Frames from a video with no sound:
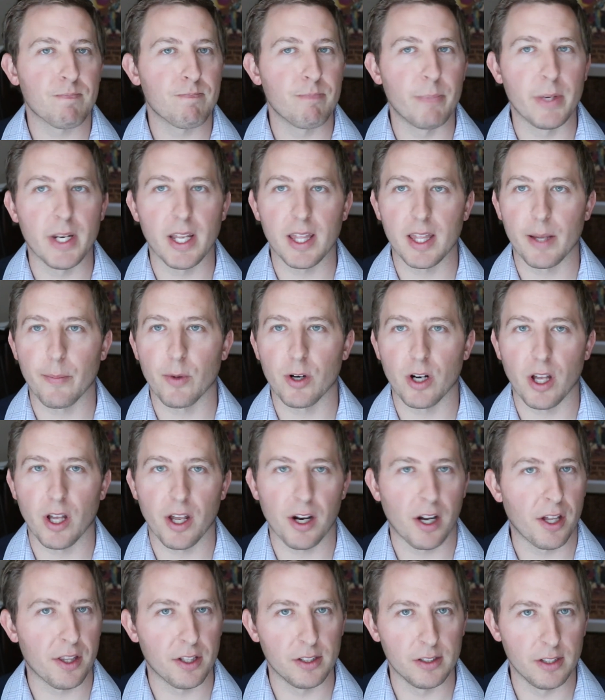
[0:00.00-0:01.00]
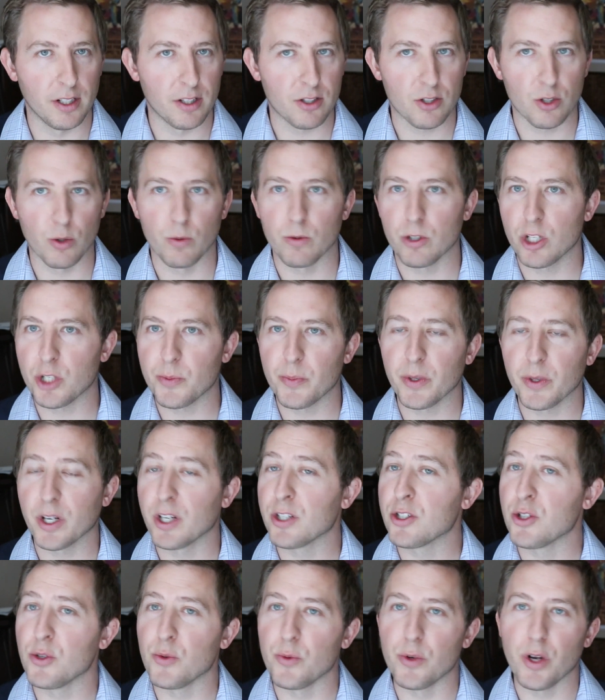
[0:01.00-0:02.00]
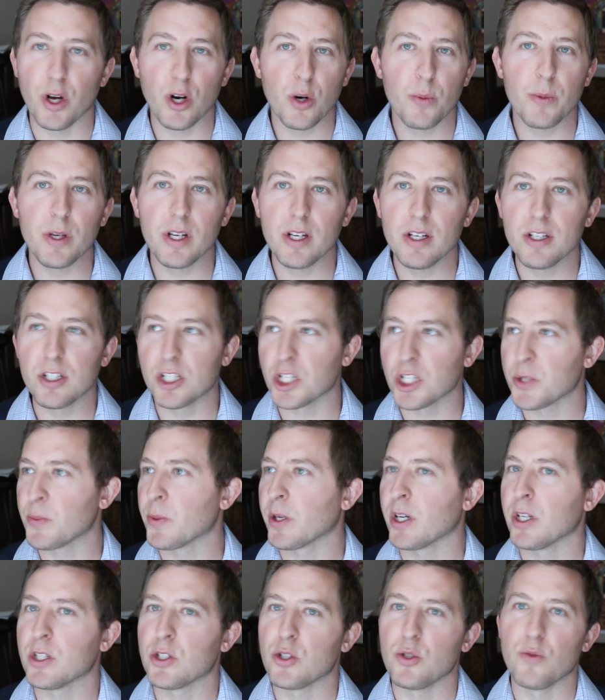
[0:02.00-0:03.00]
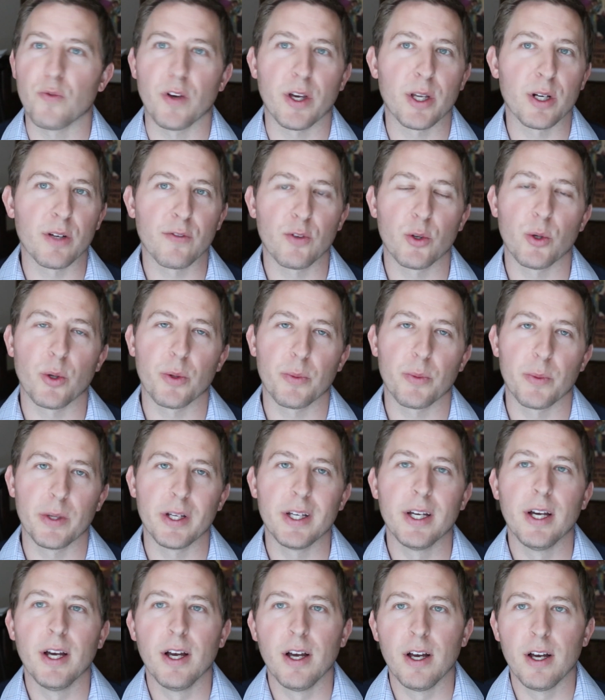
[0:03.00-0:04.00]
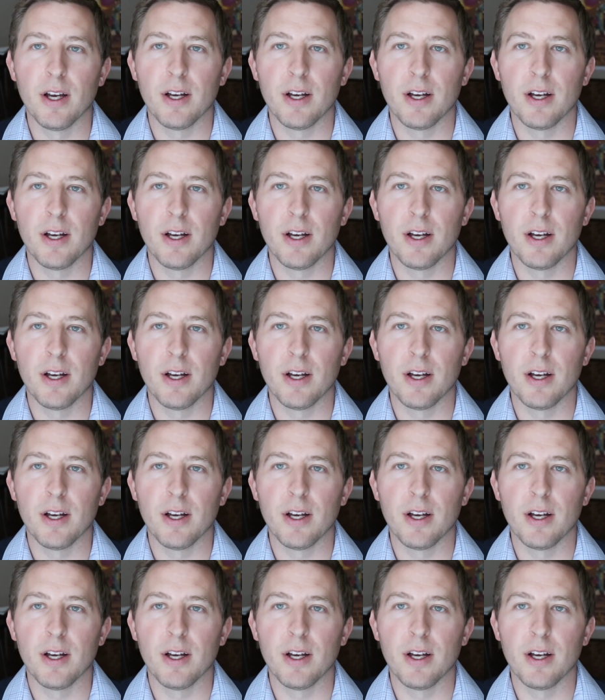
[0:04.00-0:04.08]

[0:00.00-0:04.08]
Many of them are not on the list. So just because you know me, just because you've interviewed with me,